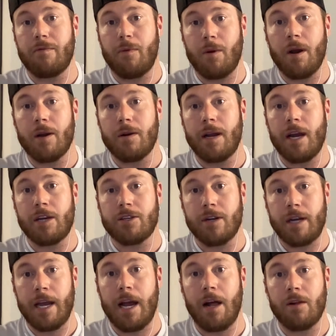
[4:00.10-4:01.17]
400
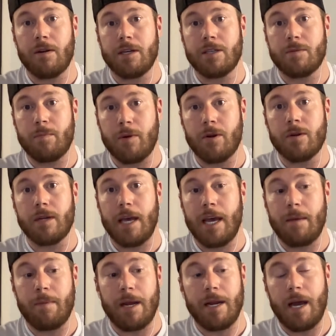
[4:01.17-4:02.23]
extra calories per
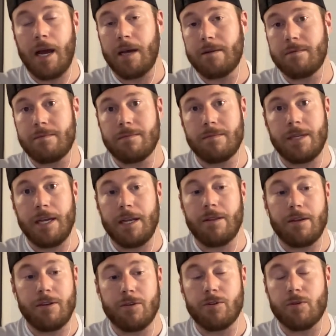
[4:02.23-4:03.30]
day by not getting
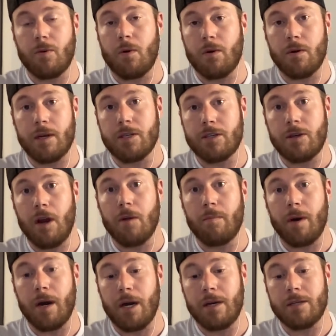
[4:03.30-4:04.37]
the usual order at
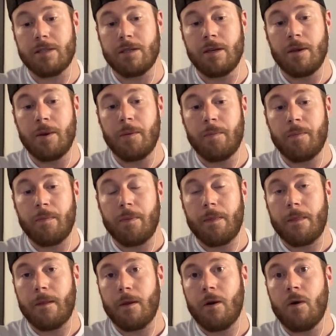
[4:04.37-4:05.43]
Starbucks,
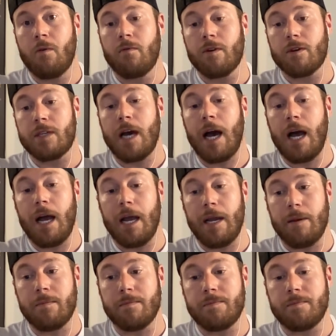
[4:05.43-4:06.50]
over
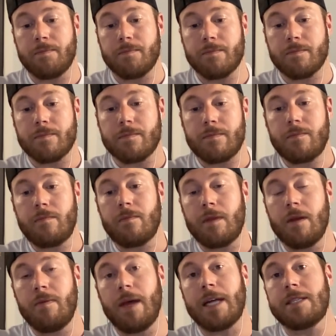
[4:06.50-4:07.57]
time,
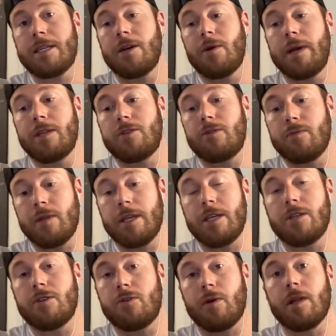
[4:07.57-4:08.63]
that's going to
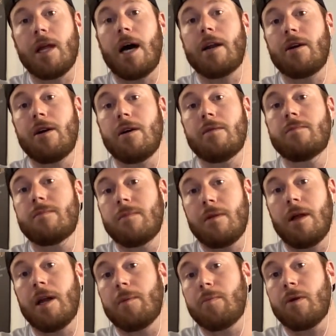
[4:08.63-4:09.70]
lead to a lot
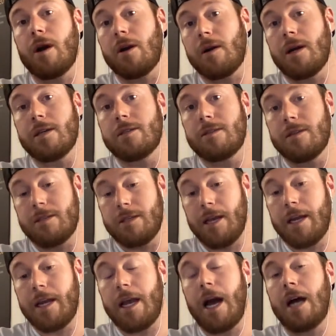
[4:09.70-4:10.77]
of progress. It's
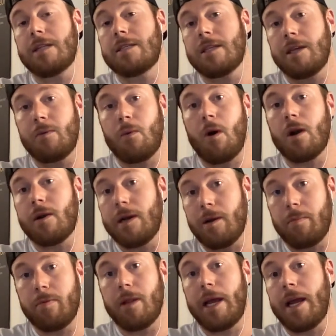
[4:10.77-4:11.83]
like constantly watering a
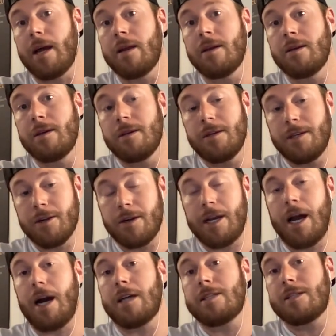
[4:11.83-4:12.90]
plant. You're
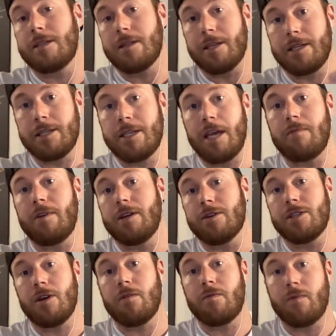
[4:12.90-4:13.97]
constantly saving
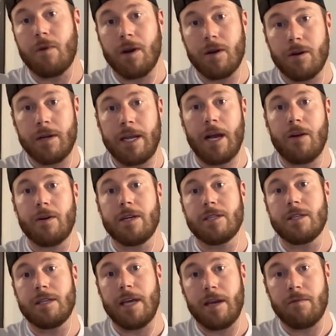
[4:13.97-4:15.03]
yourself 400 calories
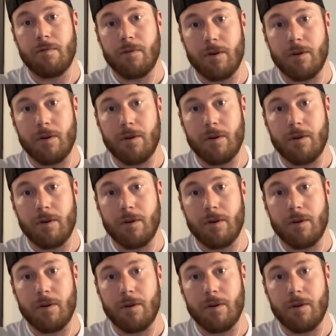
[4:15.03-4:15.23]
a day